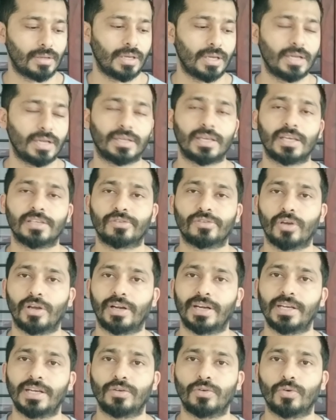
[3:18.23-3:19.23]
in case you
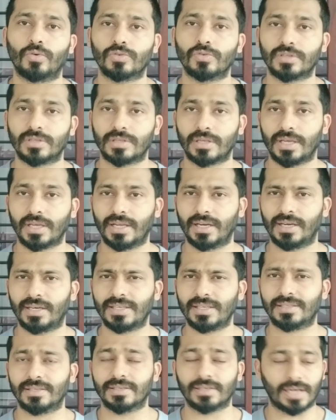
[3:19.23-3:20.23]
are indoors in a
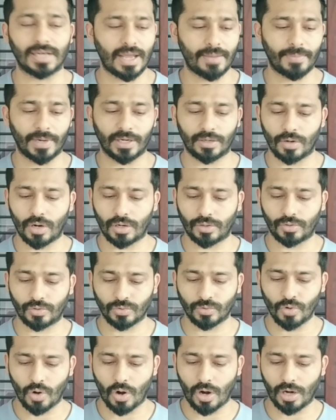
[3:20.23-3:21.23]
decent climate, not
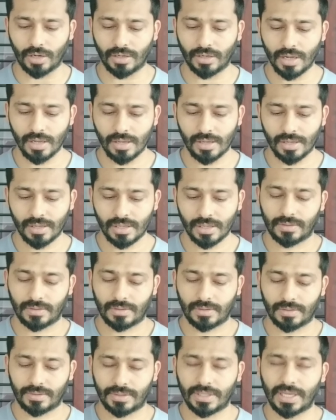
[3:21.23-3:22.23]
too hot,
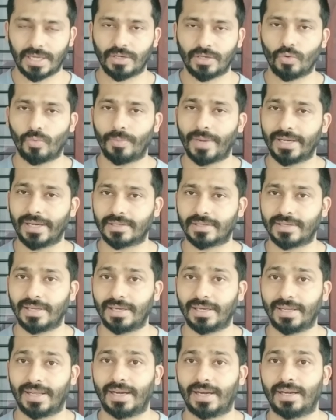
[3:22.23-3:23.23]
then you might
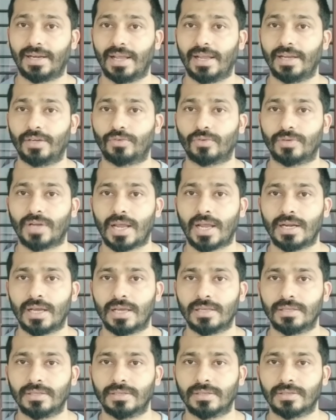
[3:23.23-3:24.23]
still get 8 to 9
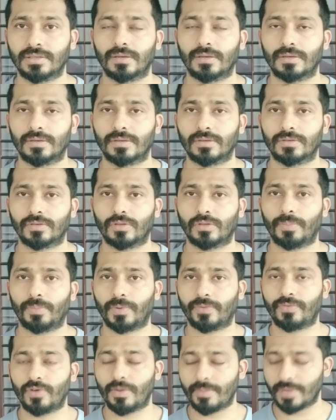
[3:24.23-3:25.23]
hours. So the
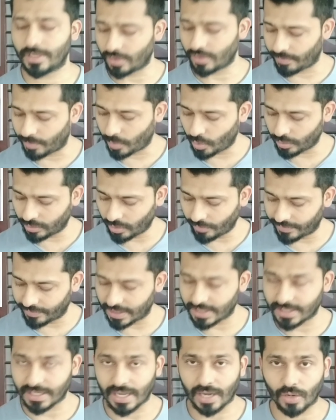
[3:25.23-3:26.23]
performance of both of
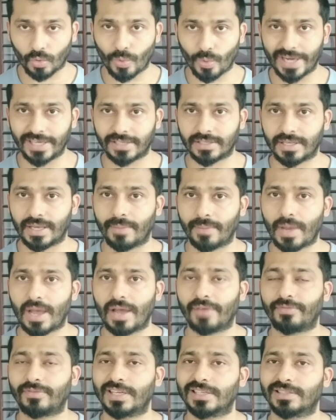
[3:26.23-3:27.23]
these are quite same. I
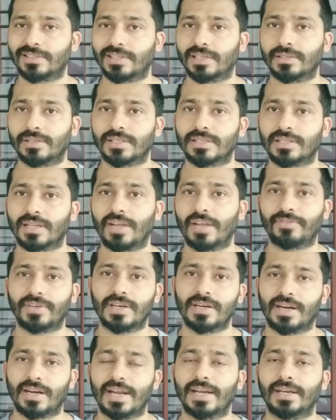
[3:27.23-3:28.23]
have tested this left
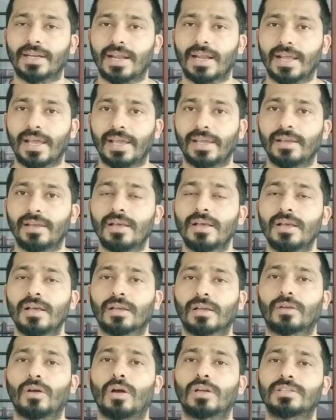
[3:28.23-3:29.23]
and right and I
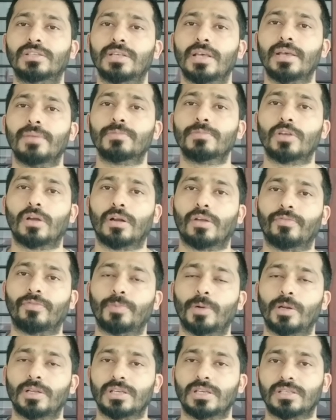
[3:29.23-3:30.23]
got same sort of
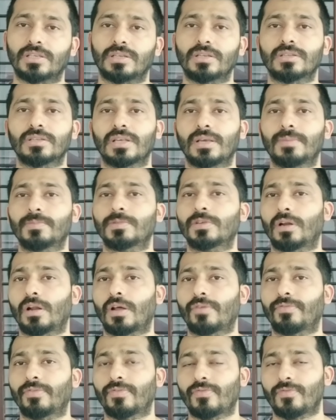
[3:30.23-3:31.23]
projection, same sort
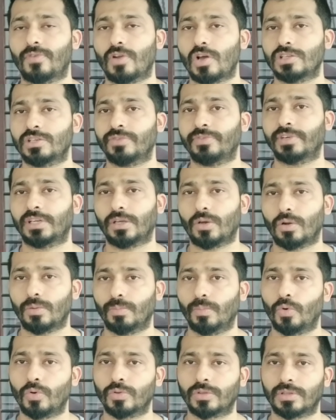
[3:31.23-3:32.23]
of longevity
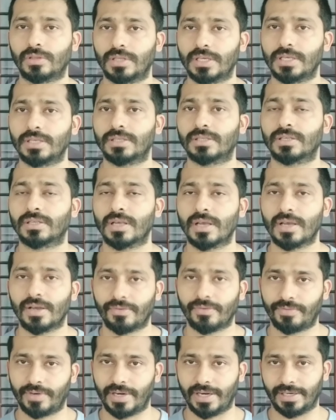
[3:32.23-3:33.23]
on both these
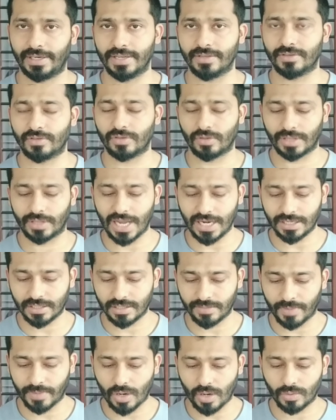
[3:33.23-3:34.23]
fragrances. So
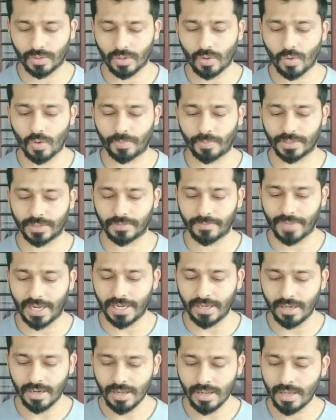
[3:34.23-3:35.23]
that's about Opus
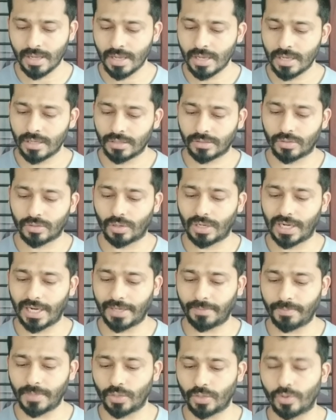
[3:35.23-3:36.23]
Men. So
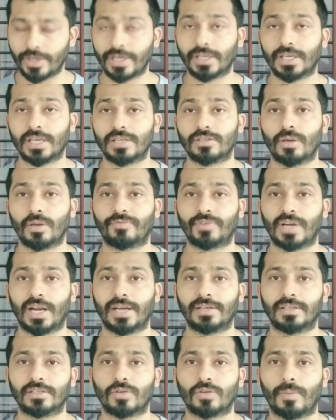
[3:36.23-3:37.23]
let me know in case you have
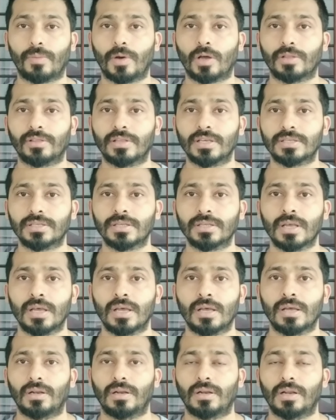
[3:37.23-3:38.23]
tried this or bought this.
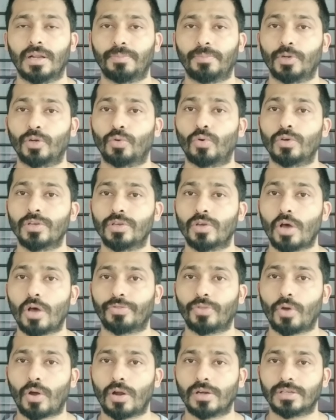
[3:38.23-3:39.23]
Let me know
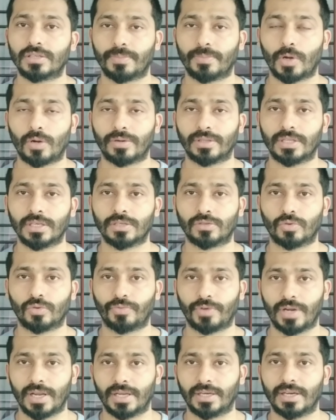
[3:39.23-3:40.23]
your thoughts about these
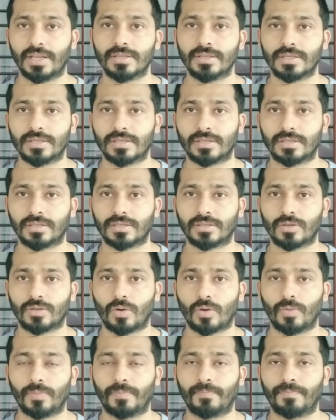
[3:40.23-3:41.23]
two fragrances.
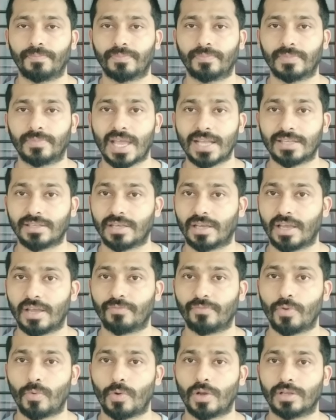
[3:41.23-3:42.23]
So thanks
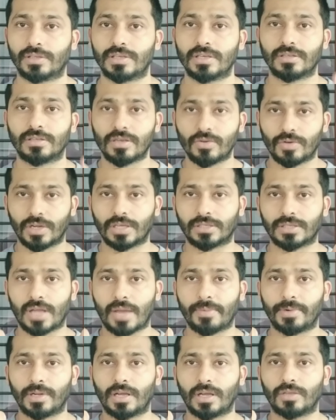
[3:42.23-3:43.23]
again for watching. See you next
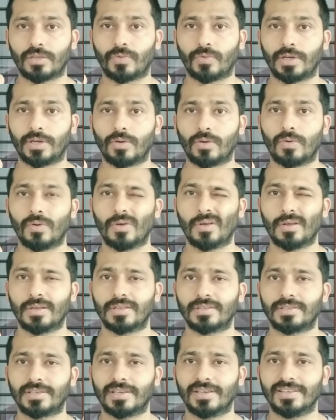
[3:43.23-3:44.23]
time in another video.
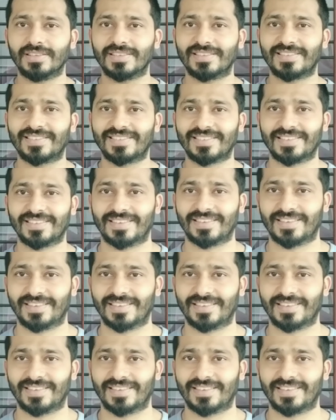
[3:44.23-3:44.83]
Cheers.